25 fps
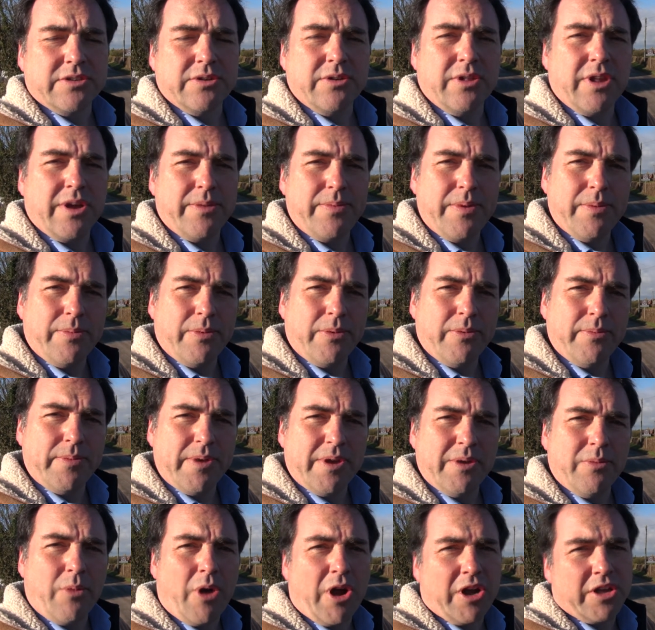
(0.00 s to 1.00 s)
So a lot of people will
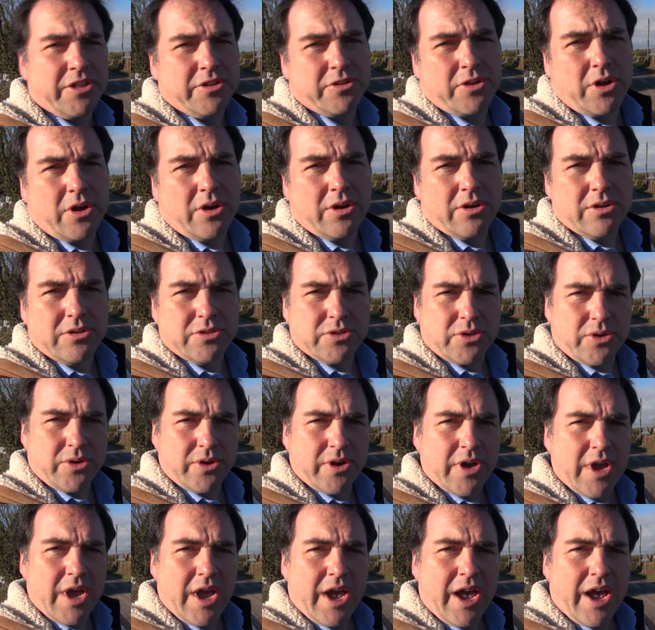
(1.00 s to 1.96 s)
be walking the dogs or